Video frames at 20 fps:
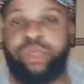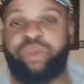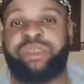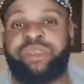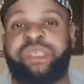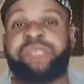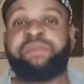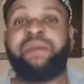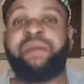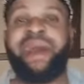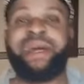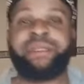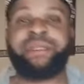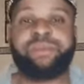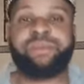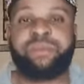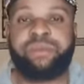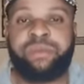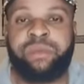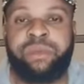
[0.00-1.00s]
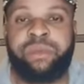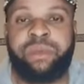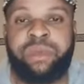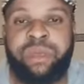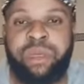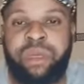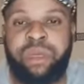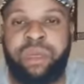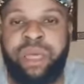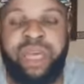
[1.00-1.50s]
smart.
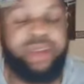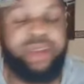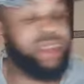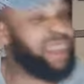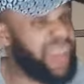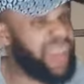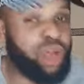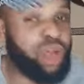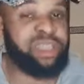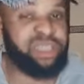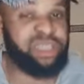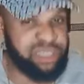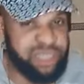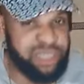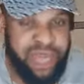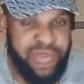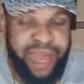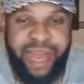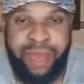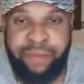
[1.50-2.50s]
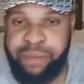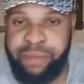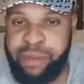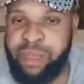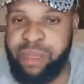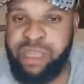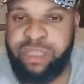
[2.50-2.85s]
A record in the Yaka made